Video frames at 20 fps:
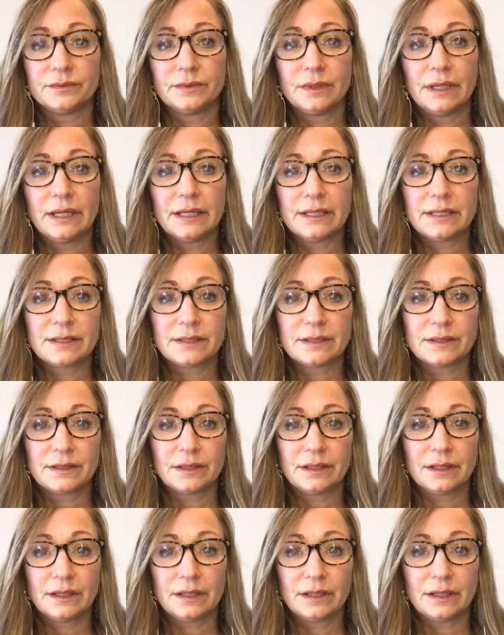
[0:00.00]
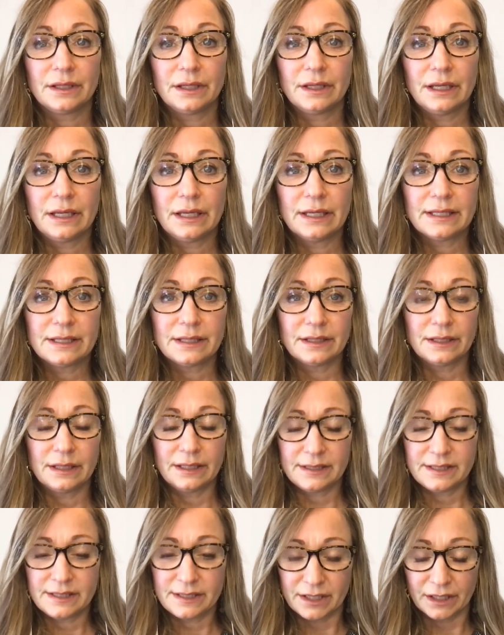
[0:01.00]
it's
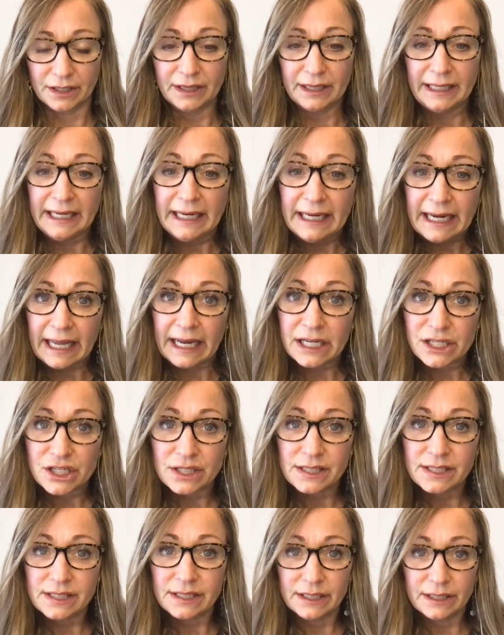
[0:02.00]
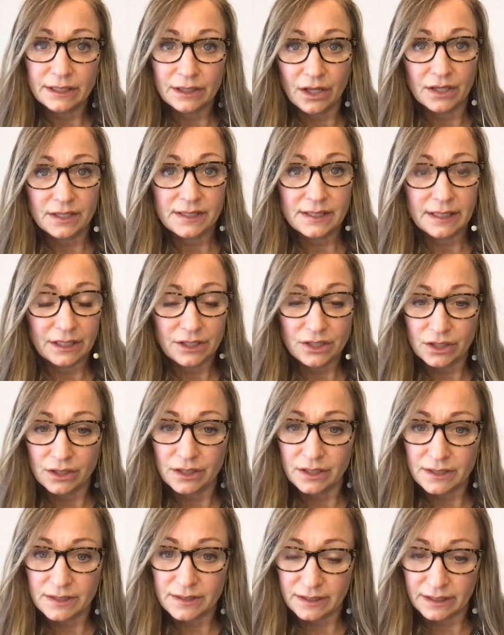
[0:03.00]
the lead agency in Los
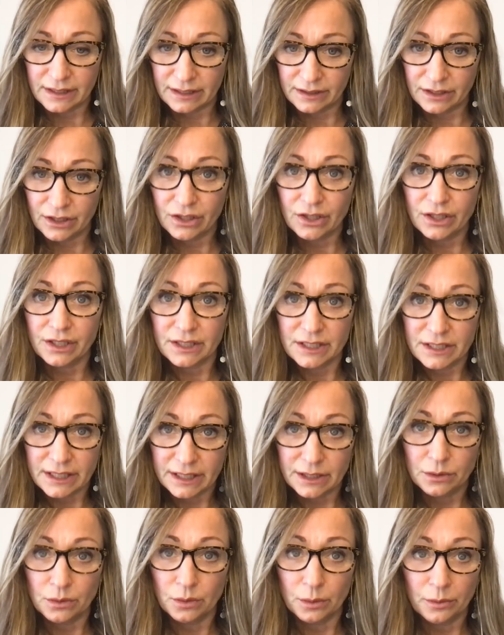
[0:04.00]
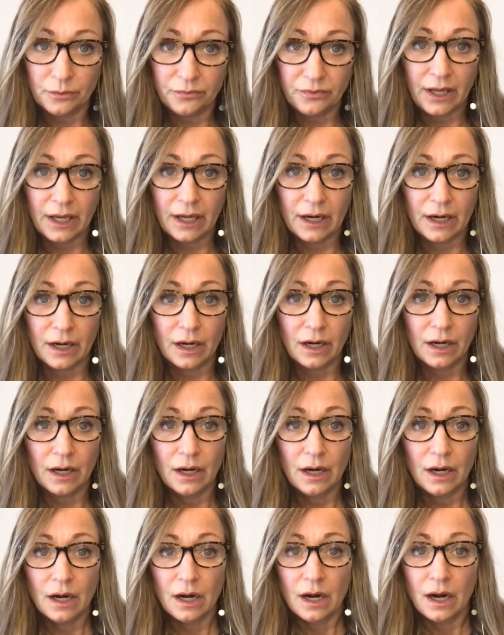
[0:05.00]
Angeles in their continuum of care,
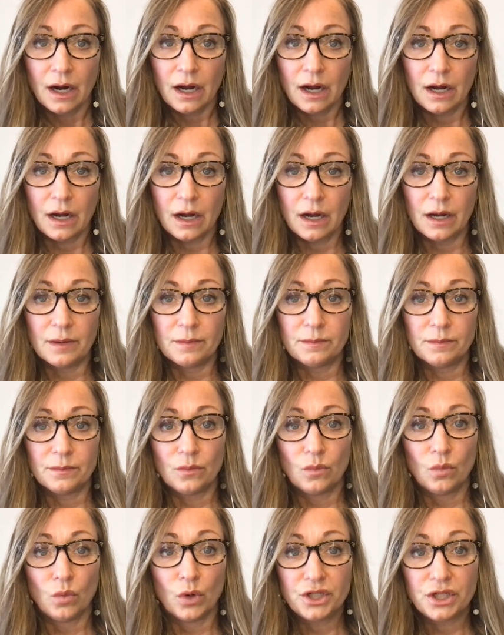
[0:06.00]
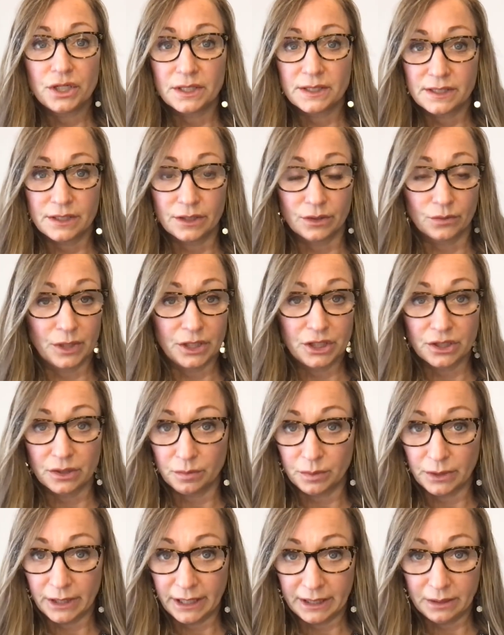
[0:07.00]
which is their regional
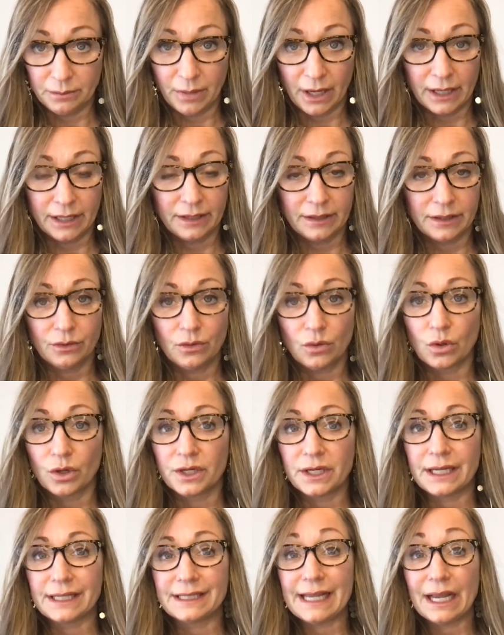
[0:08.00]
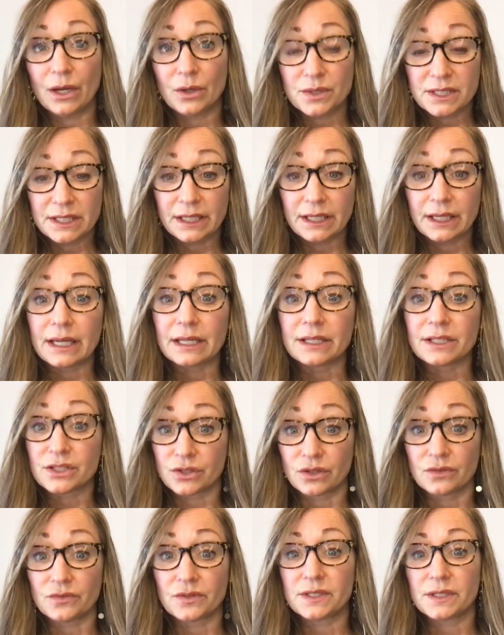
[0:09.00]
planning body that coordinates housing and
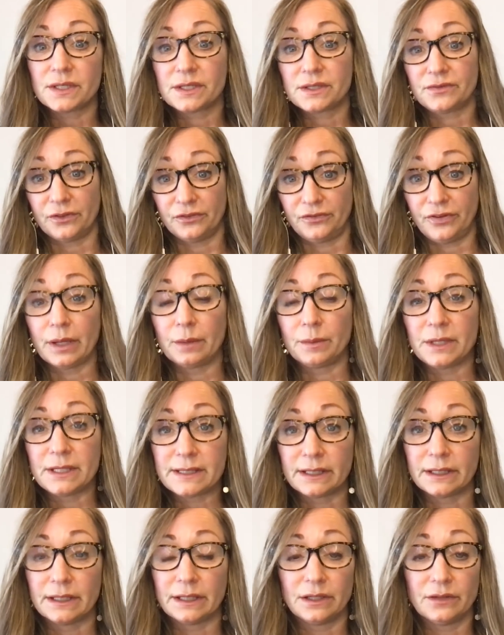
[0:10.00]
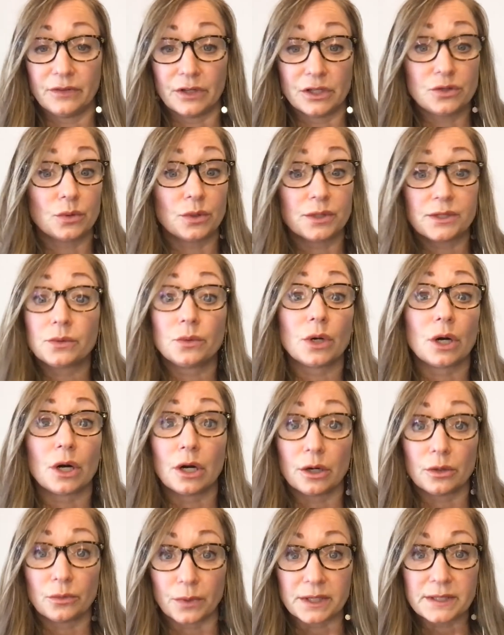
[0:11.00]
services for families and individuals who
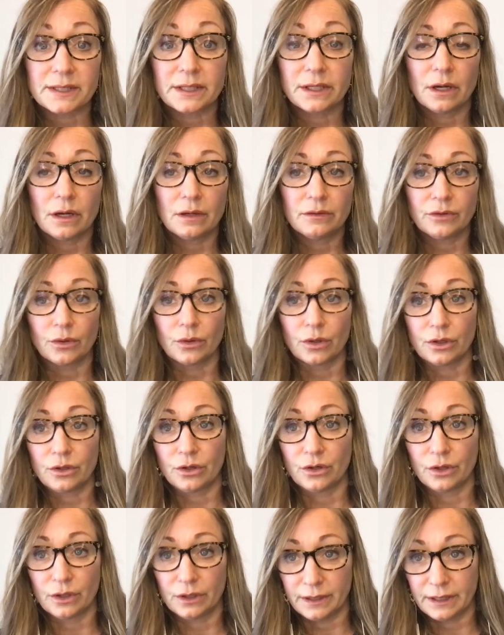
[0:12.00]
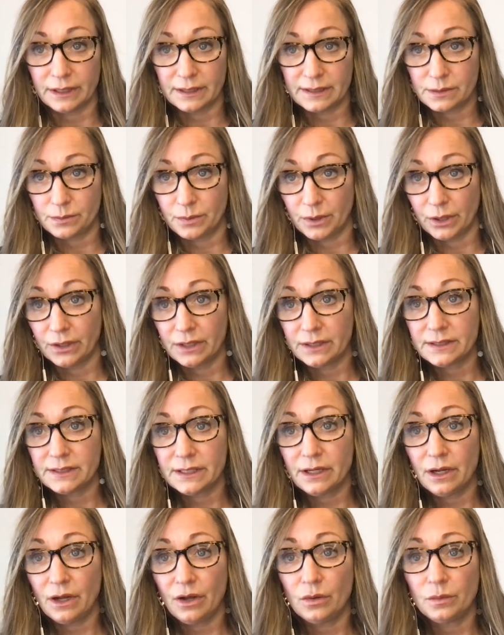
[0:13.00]
are at risk of or currently
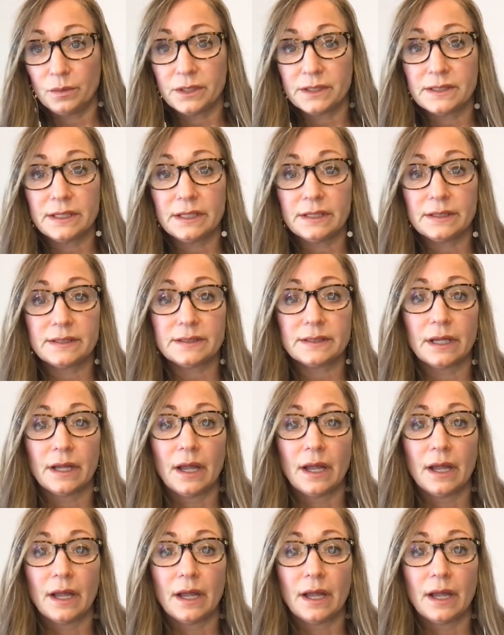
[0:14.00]
experiencing homelessness